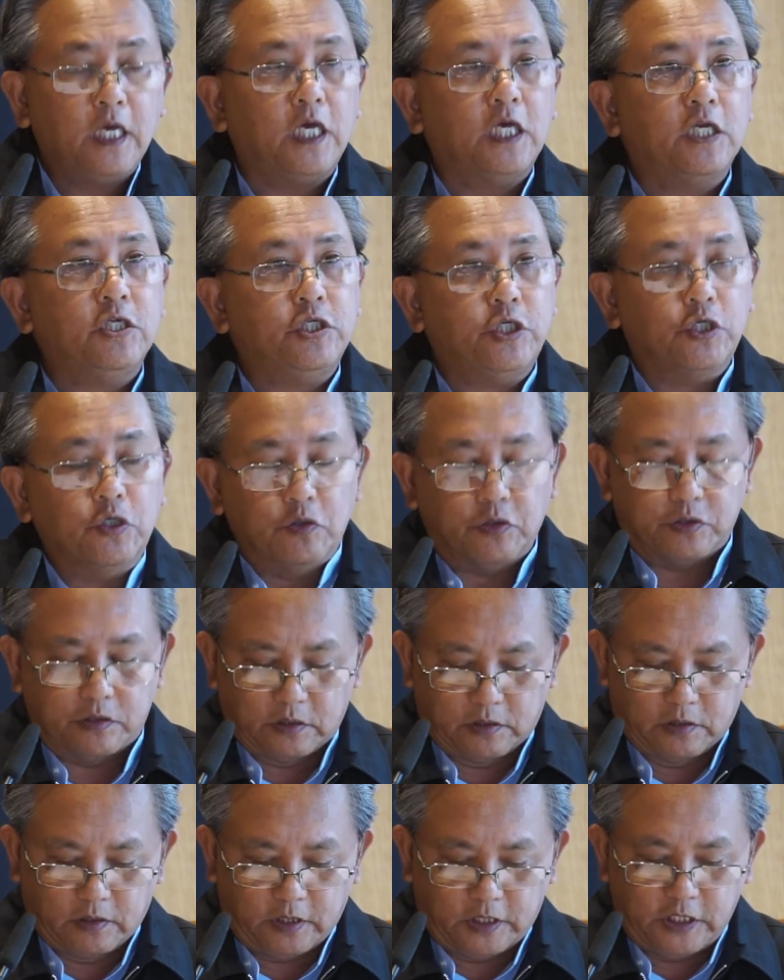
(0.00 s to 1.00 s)
In
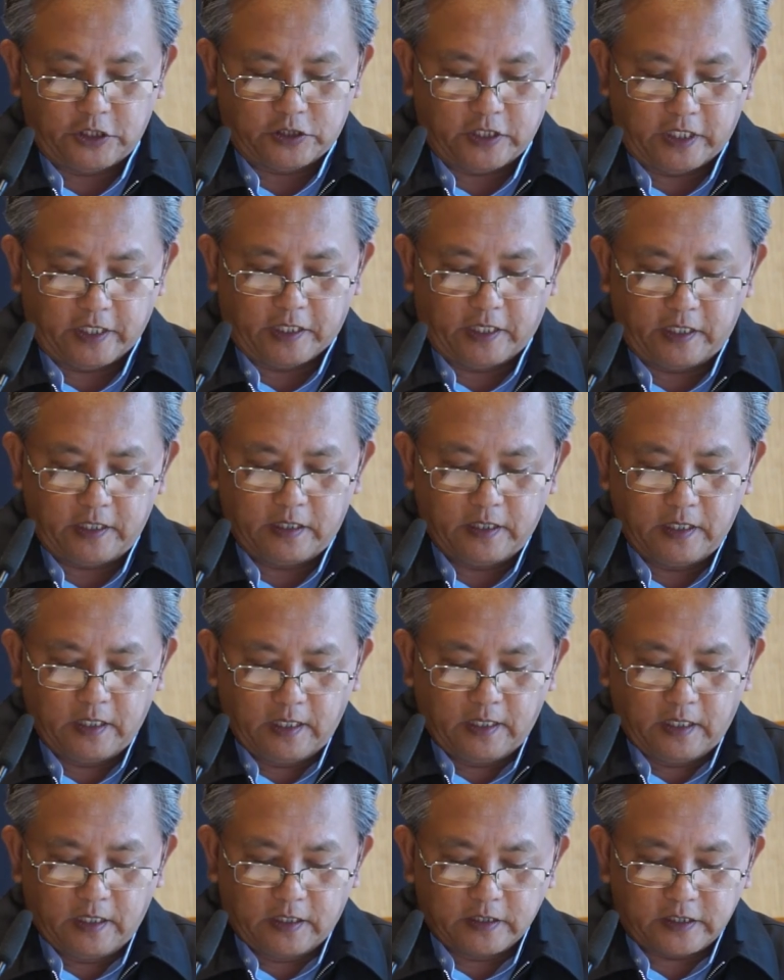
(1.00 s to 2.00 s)
June this year,
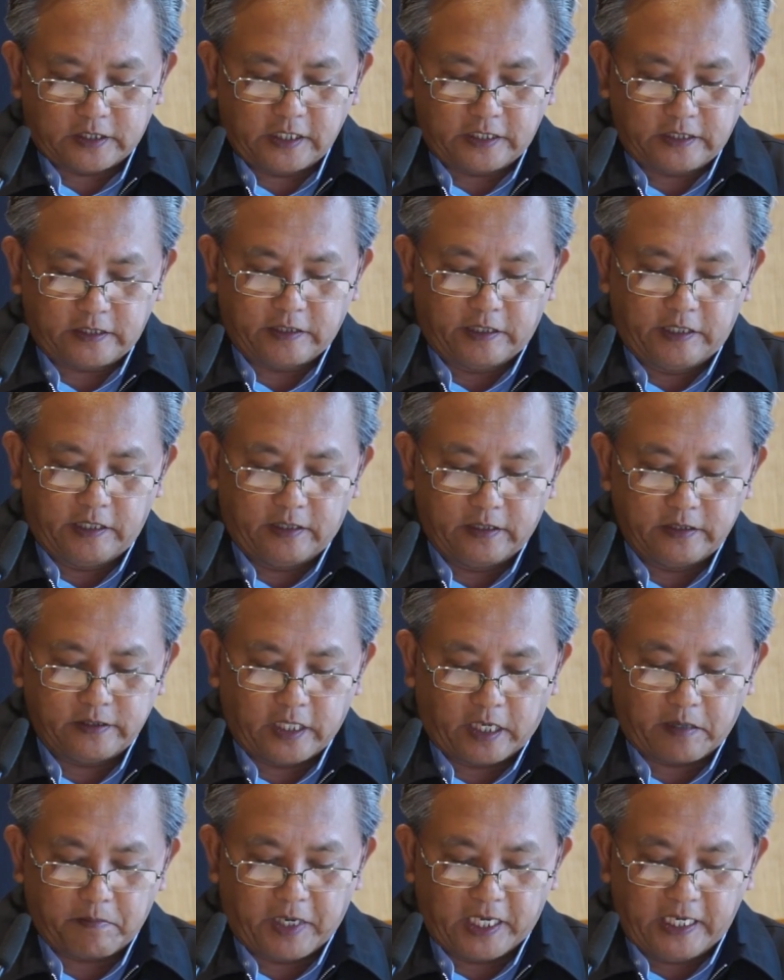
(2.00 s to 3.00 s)
Sister
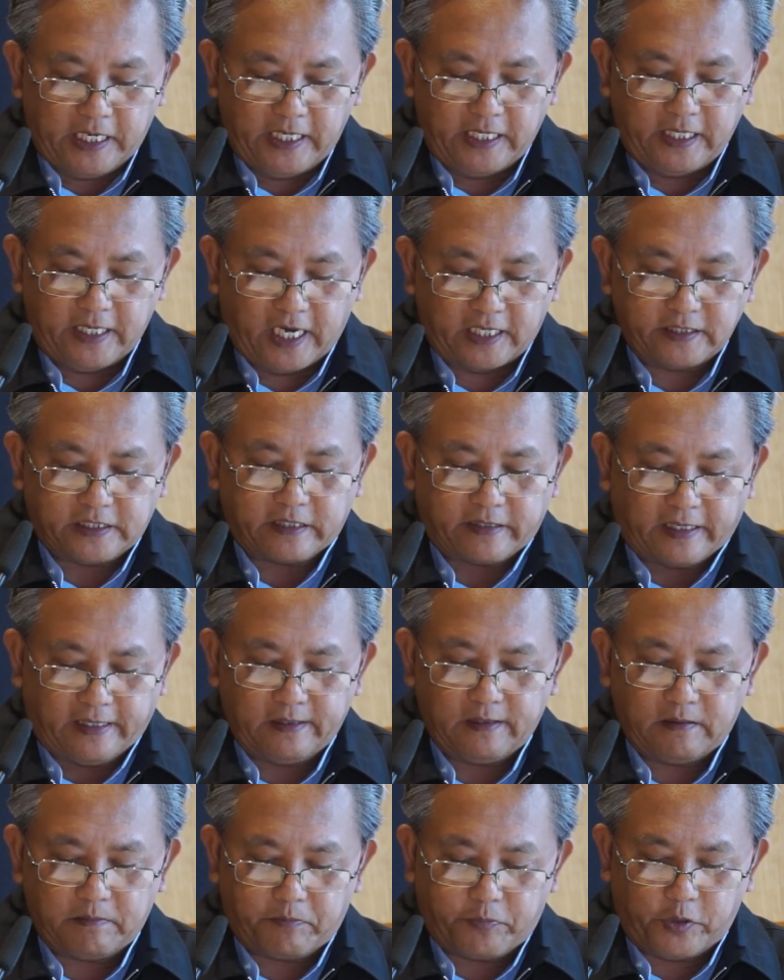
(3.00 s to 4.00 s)
Nirmalini
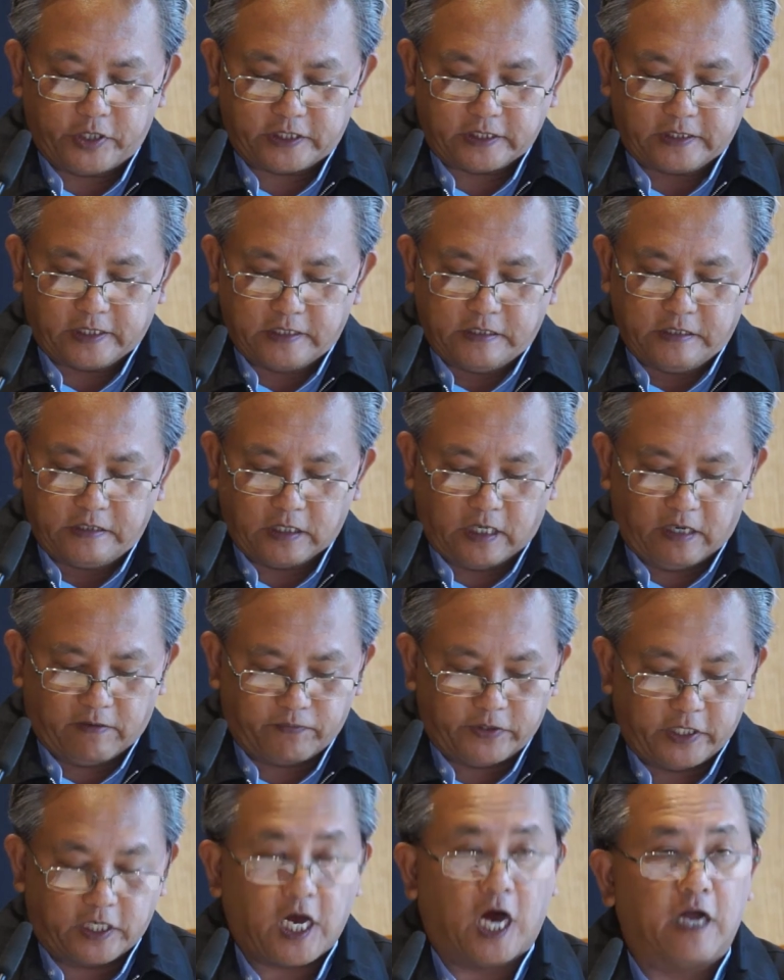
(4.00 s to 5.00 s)
Nazareth, president
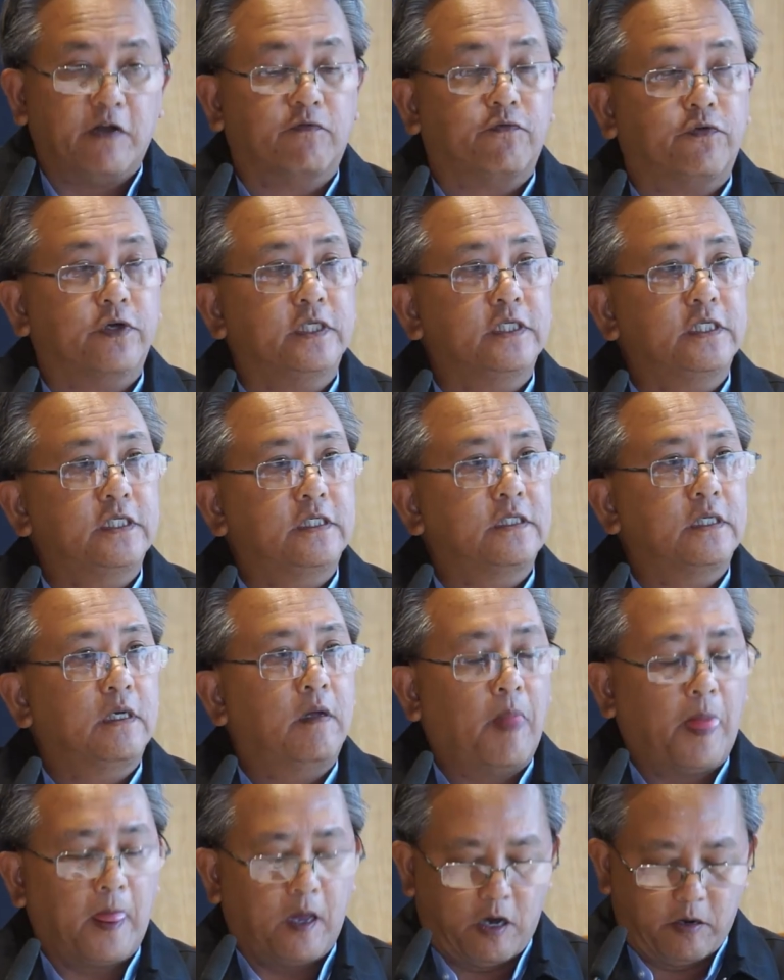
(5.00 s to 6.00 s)
of the Conference
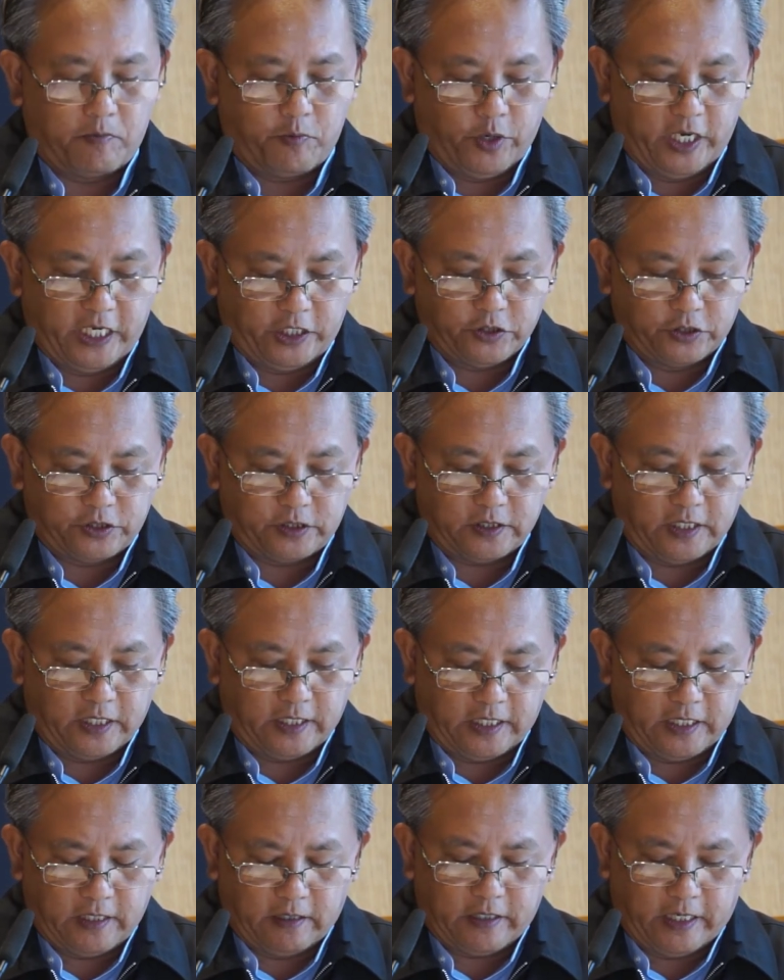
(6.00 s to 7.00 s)
of Religious in
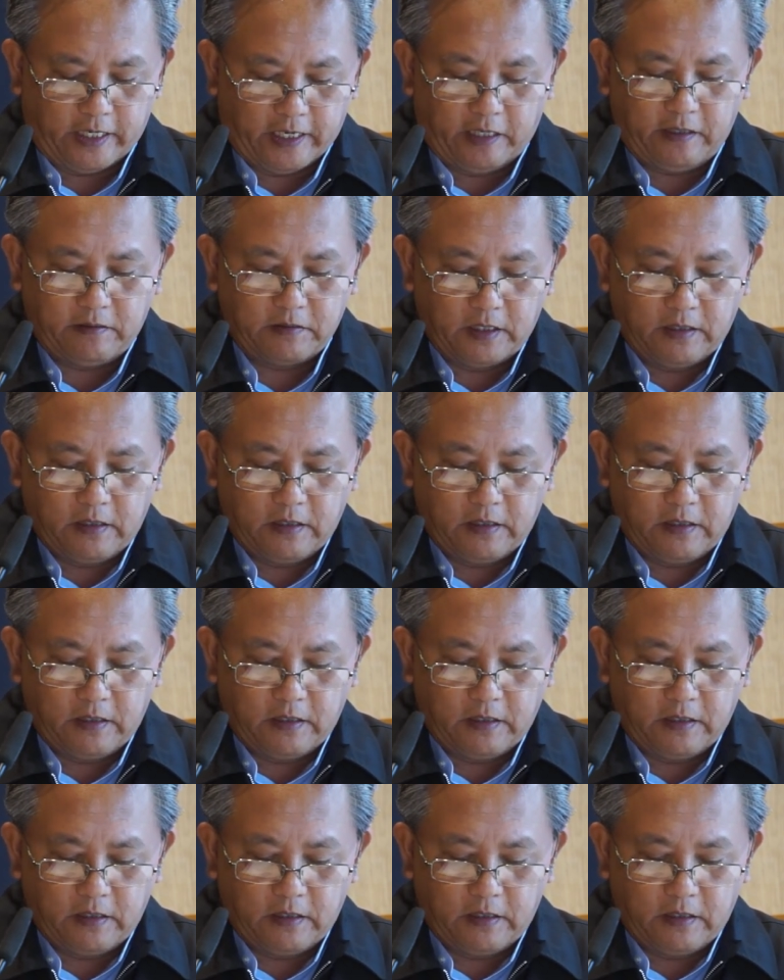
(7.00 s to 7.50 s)
India,